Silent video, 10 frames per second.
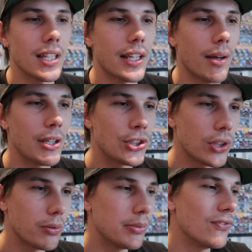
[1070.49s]
Like, I mean,
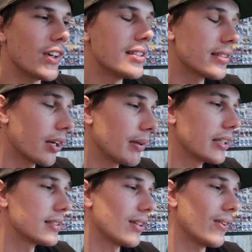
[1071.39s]
sure, we've been FaceTiming
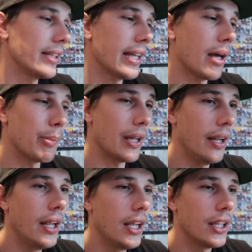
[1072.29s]
and stuff like that,
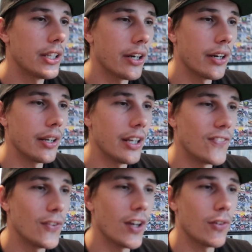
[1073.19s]
but you know,
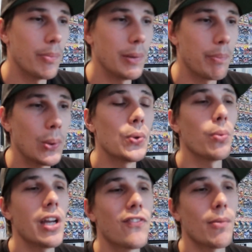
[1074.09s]
if you've ever been pulled
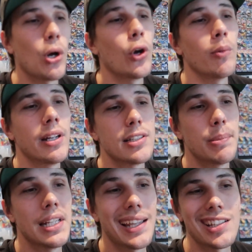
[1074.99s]
away from home and it's
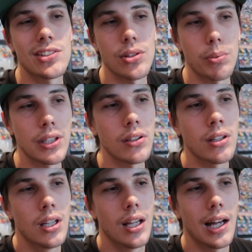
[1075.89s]
been against your
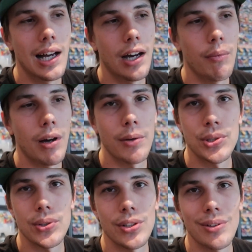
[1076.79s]
will, I'm
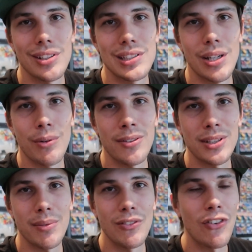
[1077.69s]
sure you understand where I'm
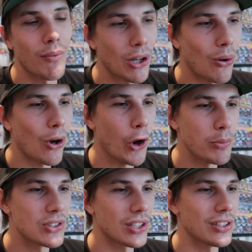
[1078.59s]
coming from, the whole
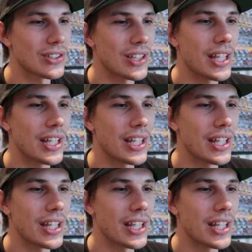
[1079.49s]
homesickness